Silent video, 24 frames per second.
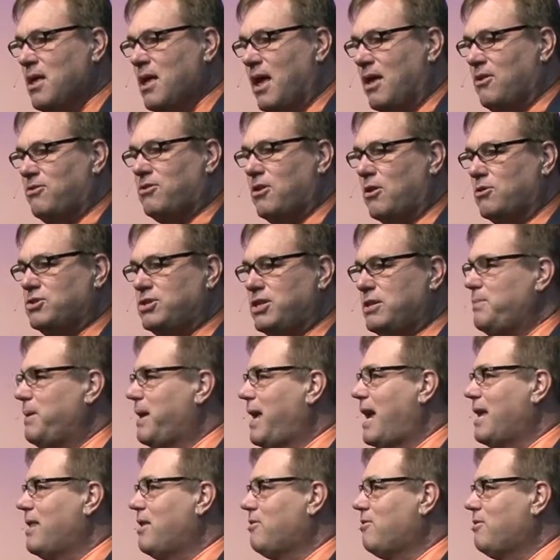And so she
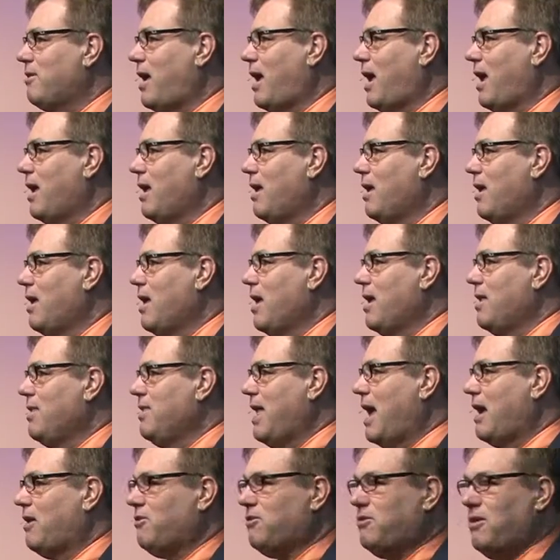began to say,
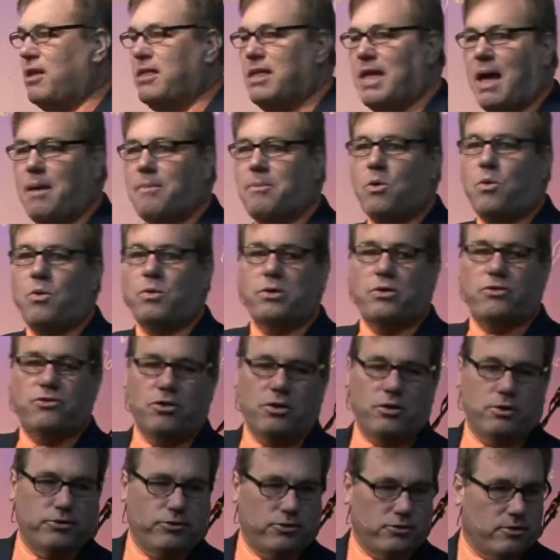next Sunday I'm going to
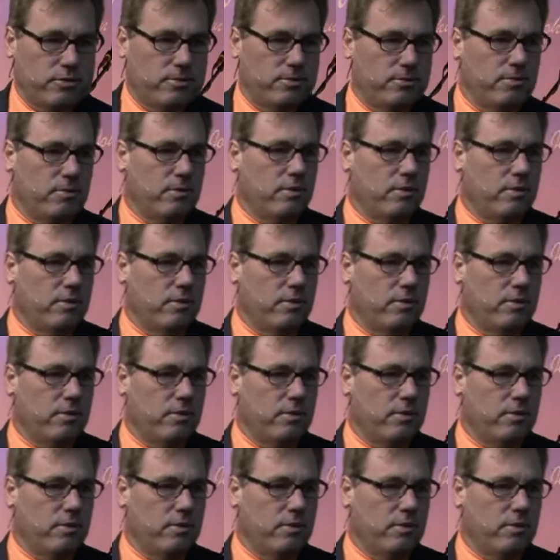church.